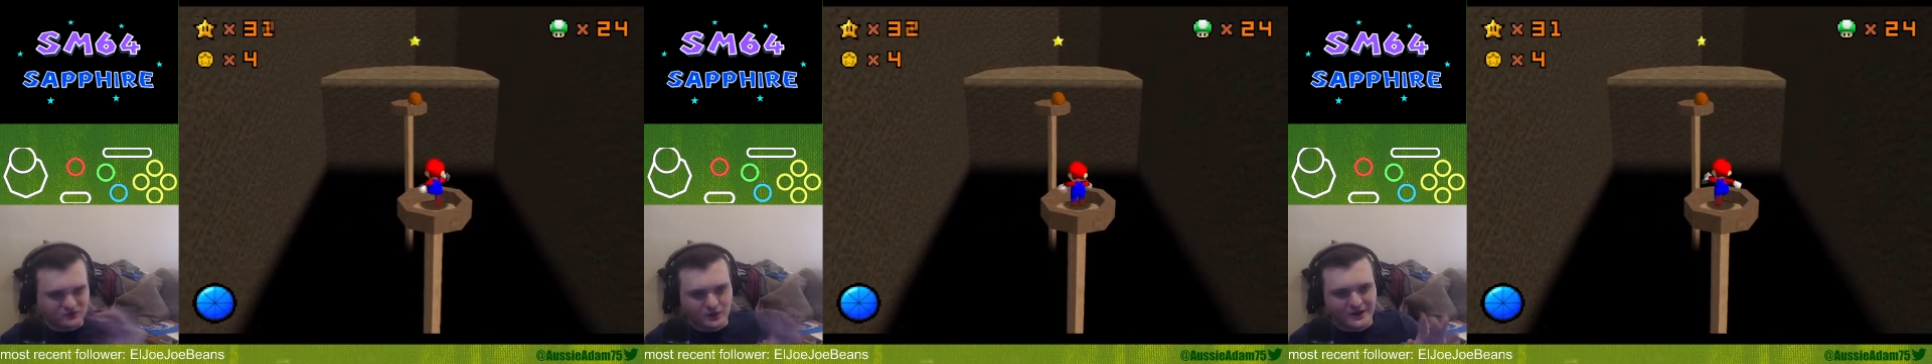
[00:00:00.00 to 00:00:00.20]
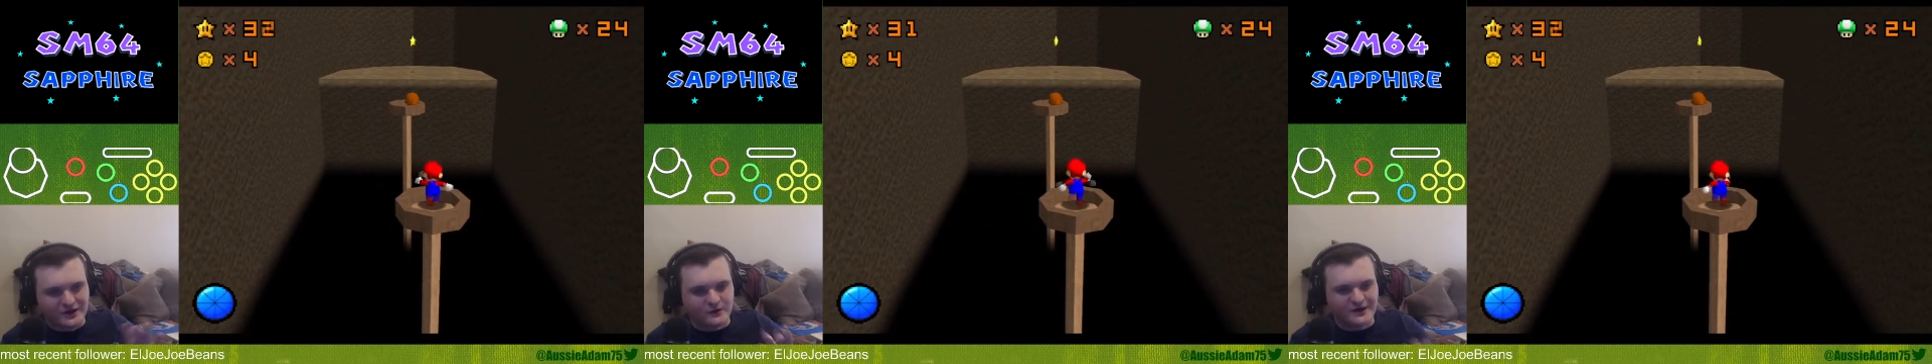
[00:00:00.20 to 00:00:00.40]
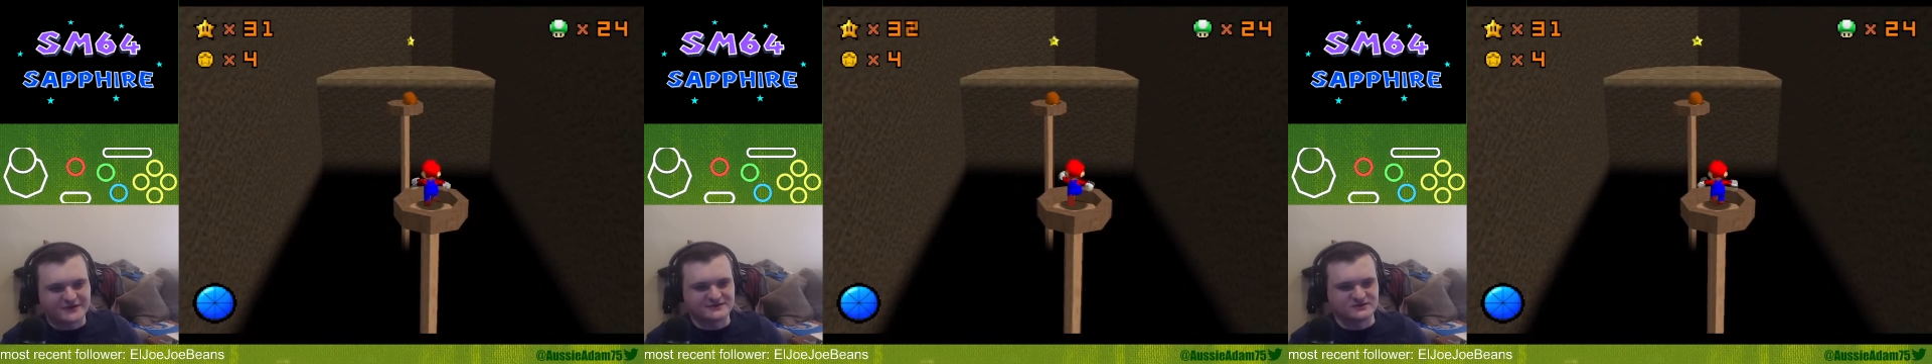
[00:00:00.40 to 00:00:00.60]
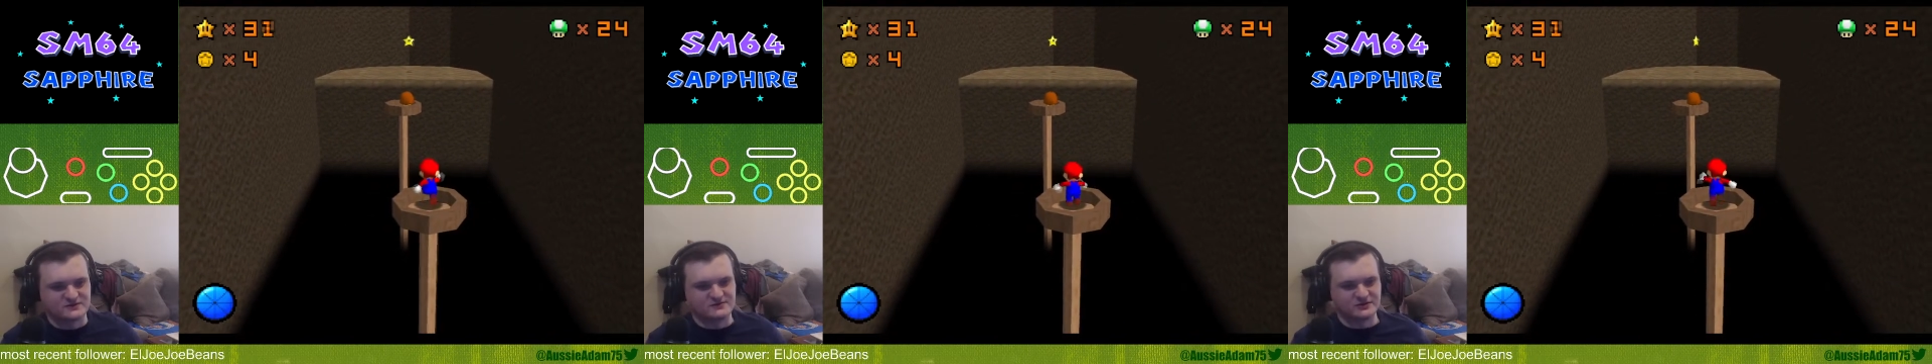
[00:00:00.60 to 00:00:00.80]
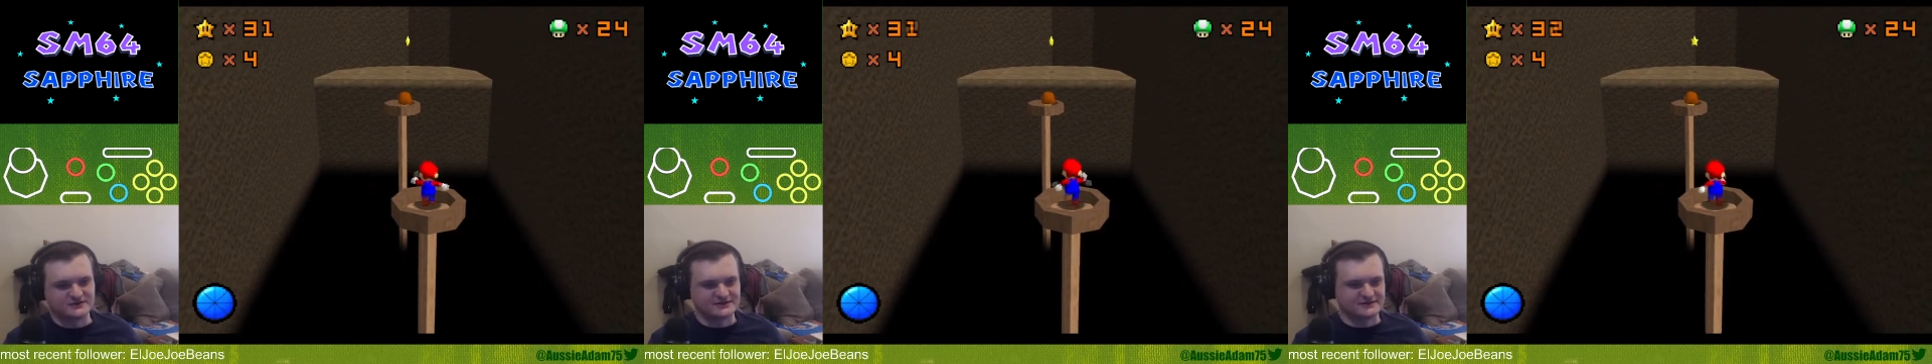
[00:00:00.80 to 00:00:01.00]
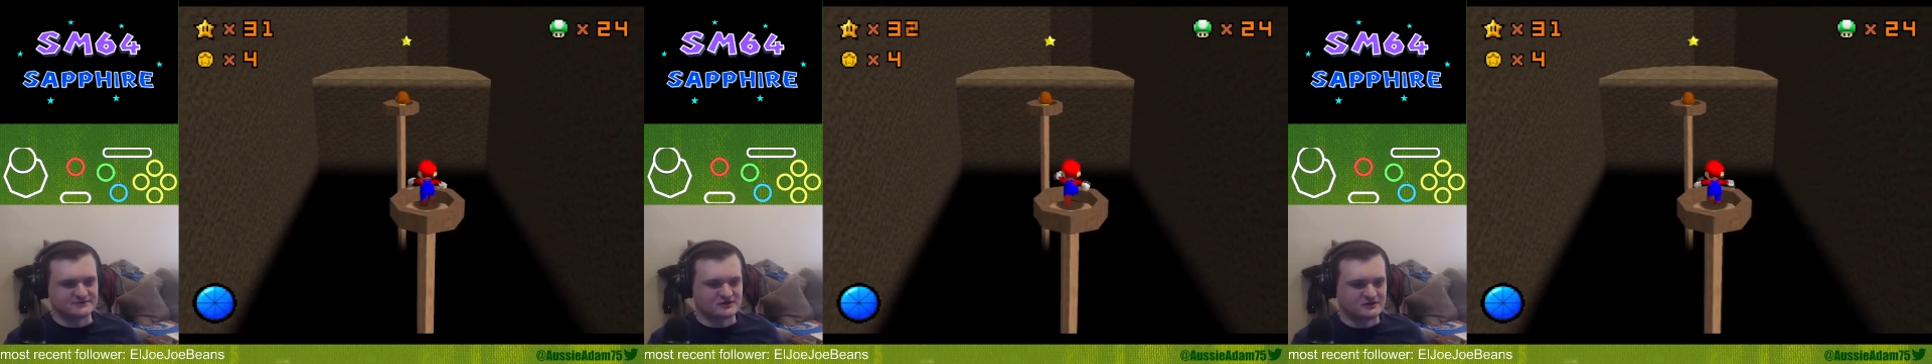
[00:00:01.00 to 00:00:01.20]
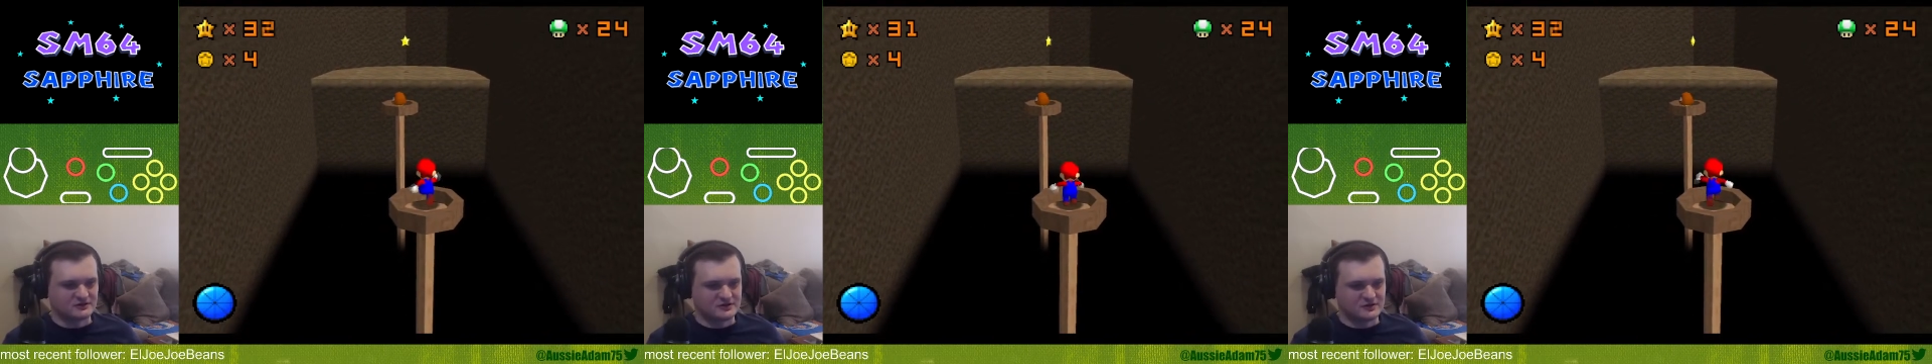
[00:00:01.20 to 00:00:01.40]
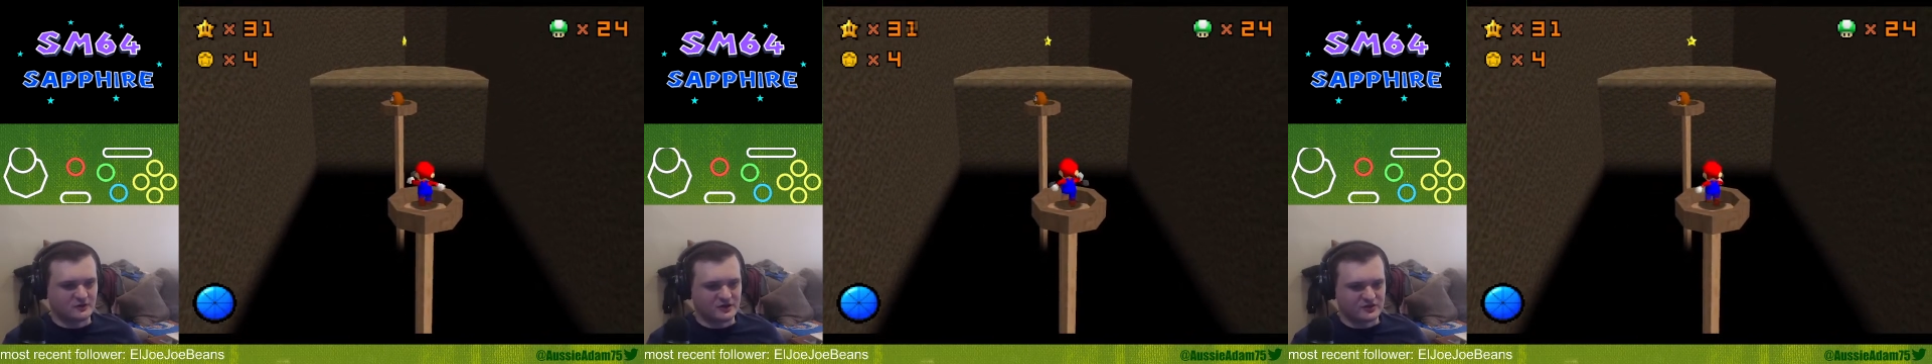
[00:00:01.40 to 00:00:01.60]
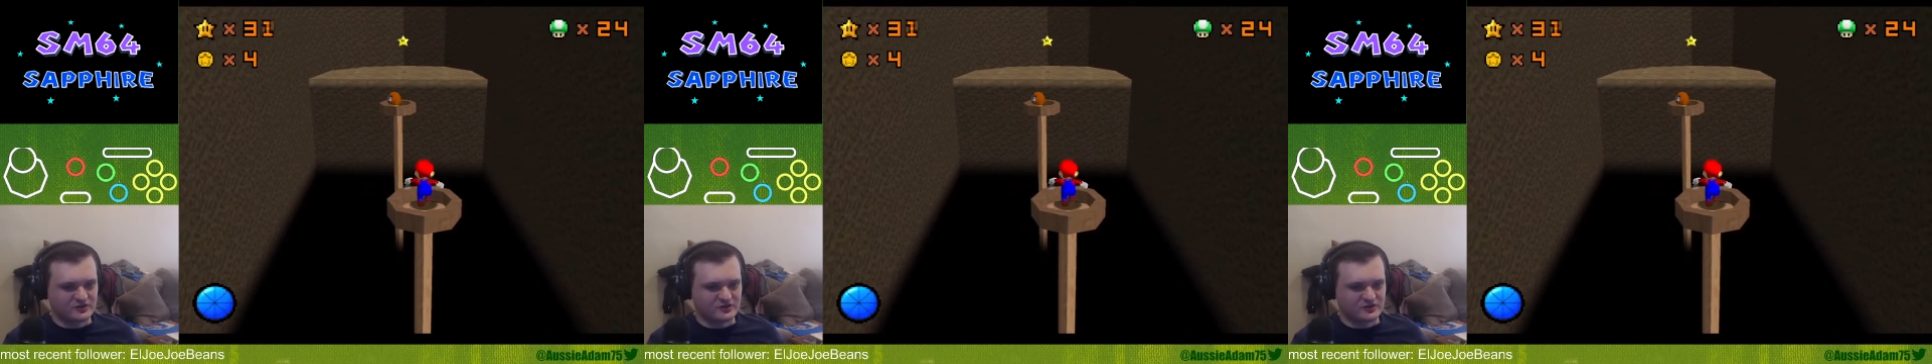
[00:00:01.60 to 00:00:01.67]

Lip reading: wait a while so he builds up to 31,